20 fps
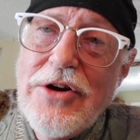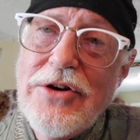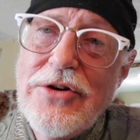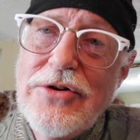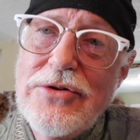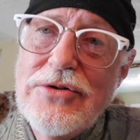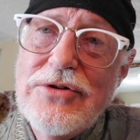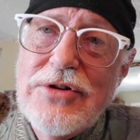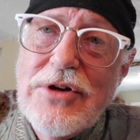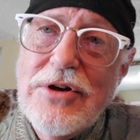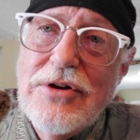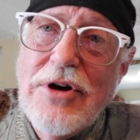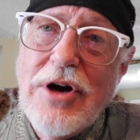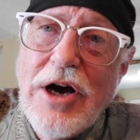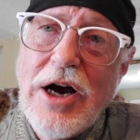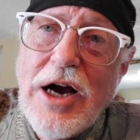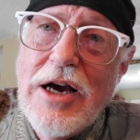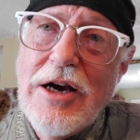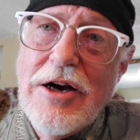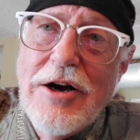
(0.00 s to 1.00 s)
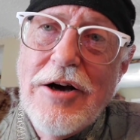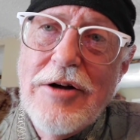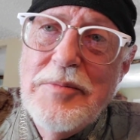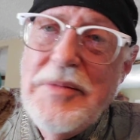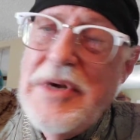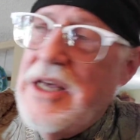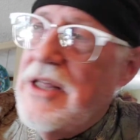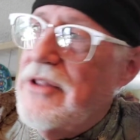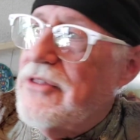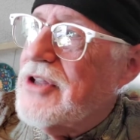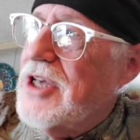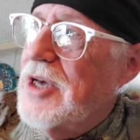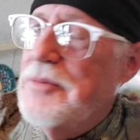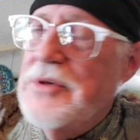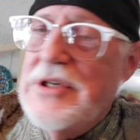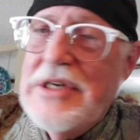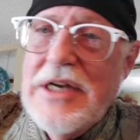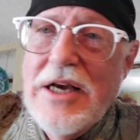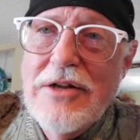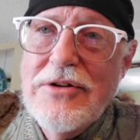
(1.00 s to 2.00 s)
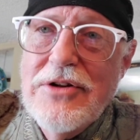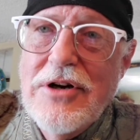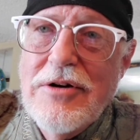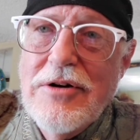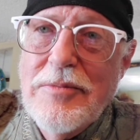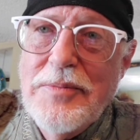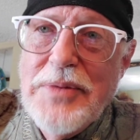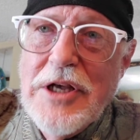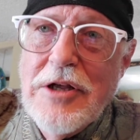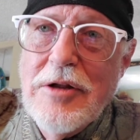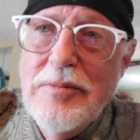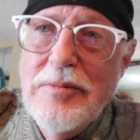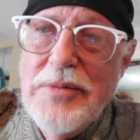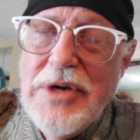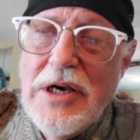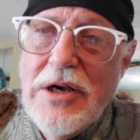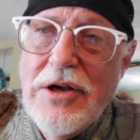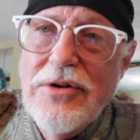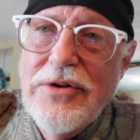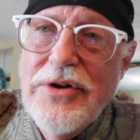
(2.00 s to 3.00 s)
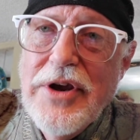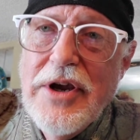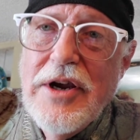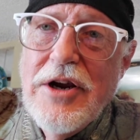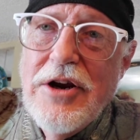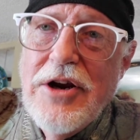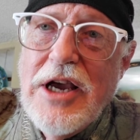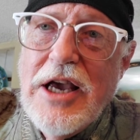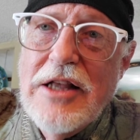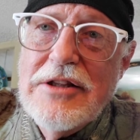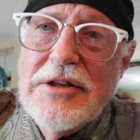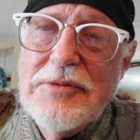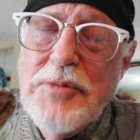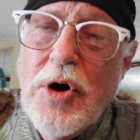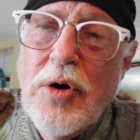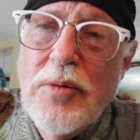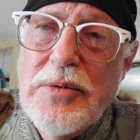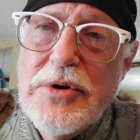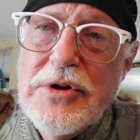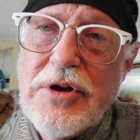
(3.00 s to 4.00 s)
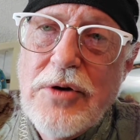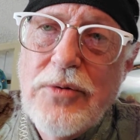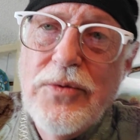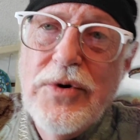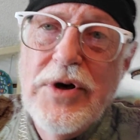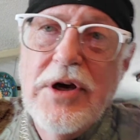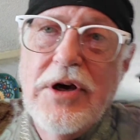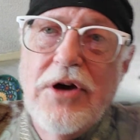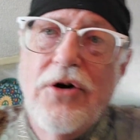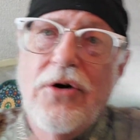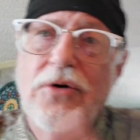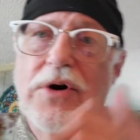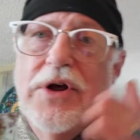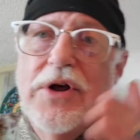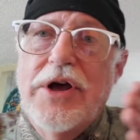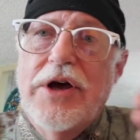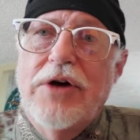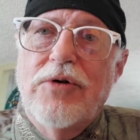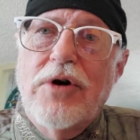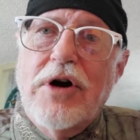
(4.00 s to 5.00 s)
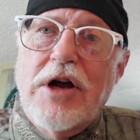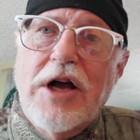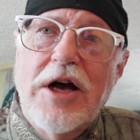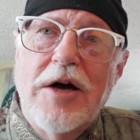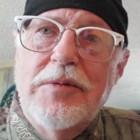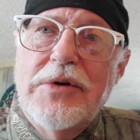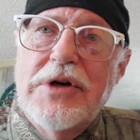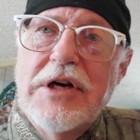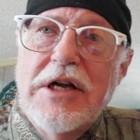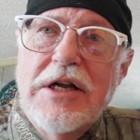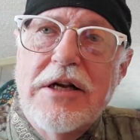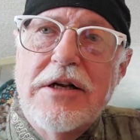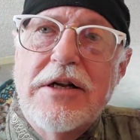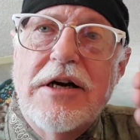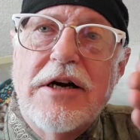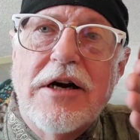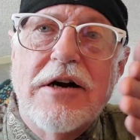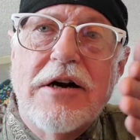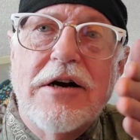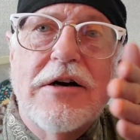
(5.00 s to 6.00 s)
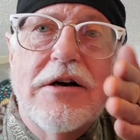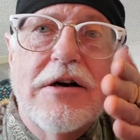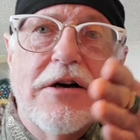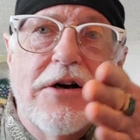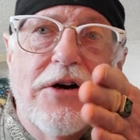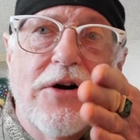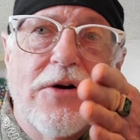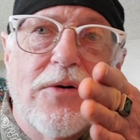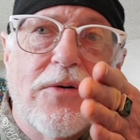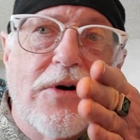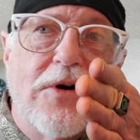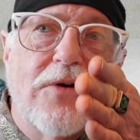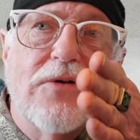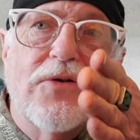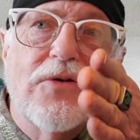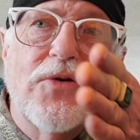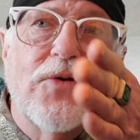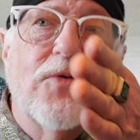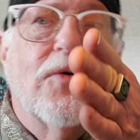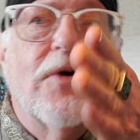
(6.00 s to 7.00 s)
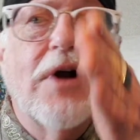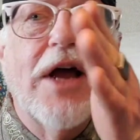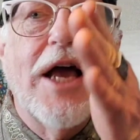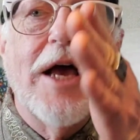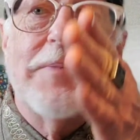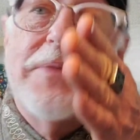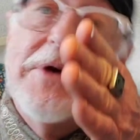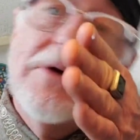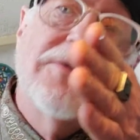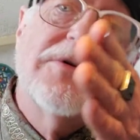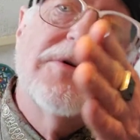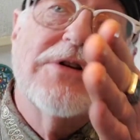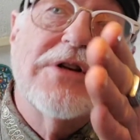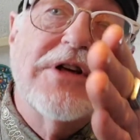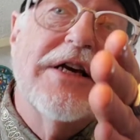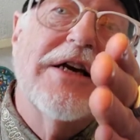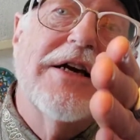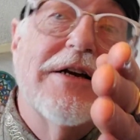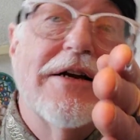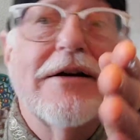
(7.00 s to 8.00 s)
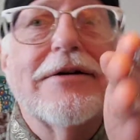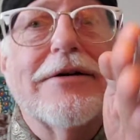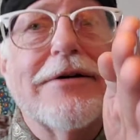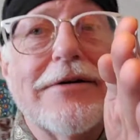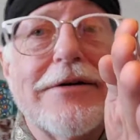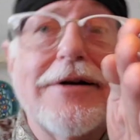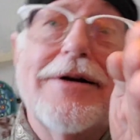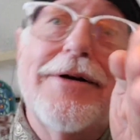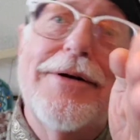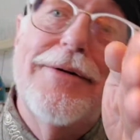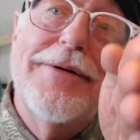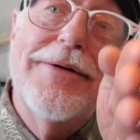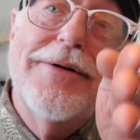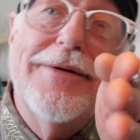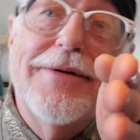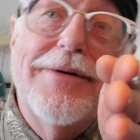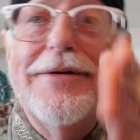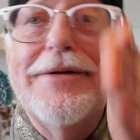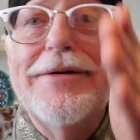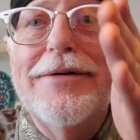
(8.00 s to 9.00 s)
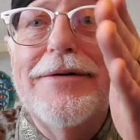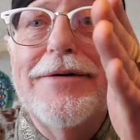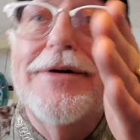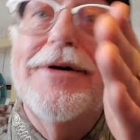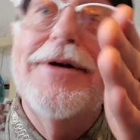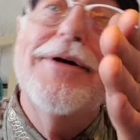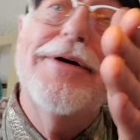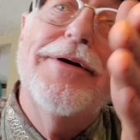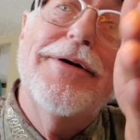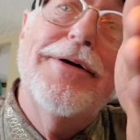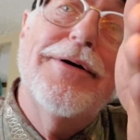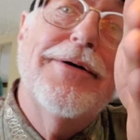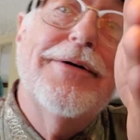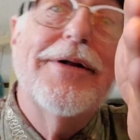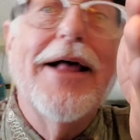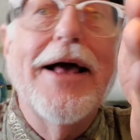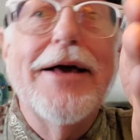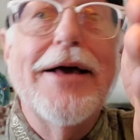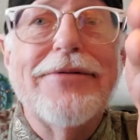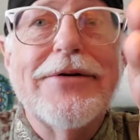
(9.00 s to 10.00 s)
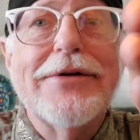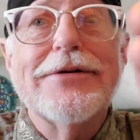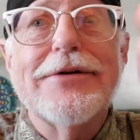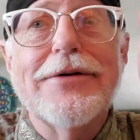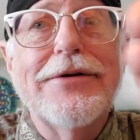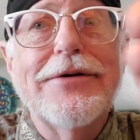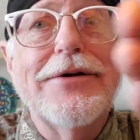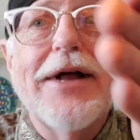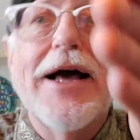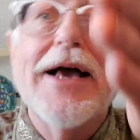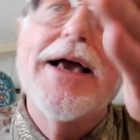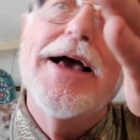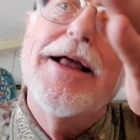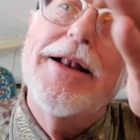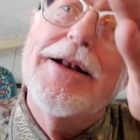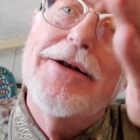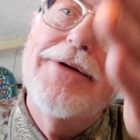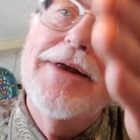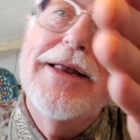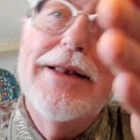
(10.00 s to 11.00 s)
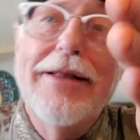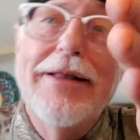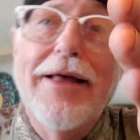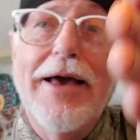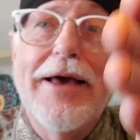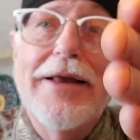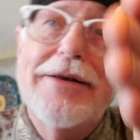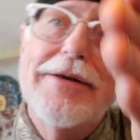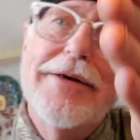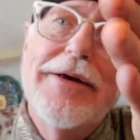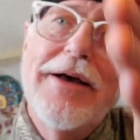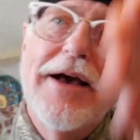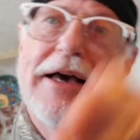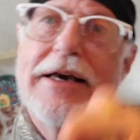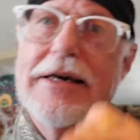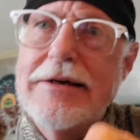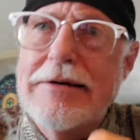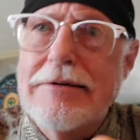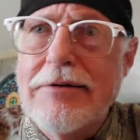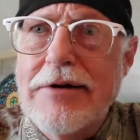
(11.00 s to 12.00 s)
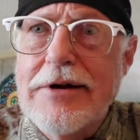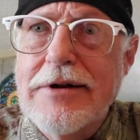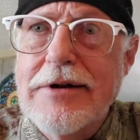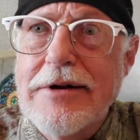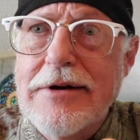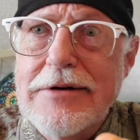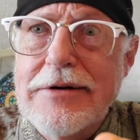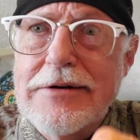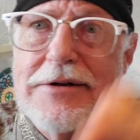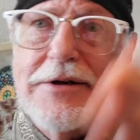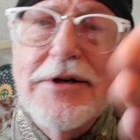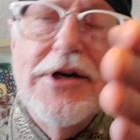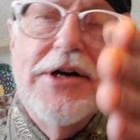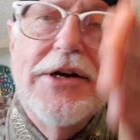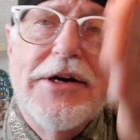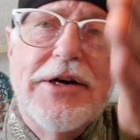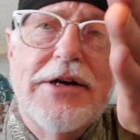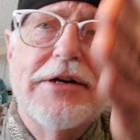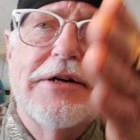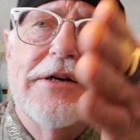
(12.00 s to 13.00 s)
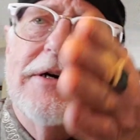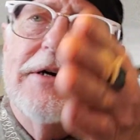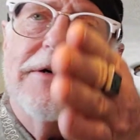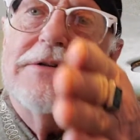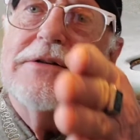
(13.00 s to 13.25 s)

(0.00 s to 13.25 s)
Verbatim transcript: who's high on meth coming down there pell mell at the moment that we go. We're coming in there, you know, we're going through, we're happy, we're singing, oh, do do do do do do, life is good, I got a green light. I hate red lights. Yeah,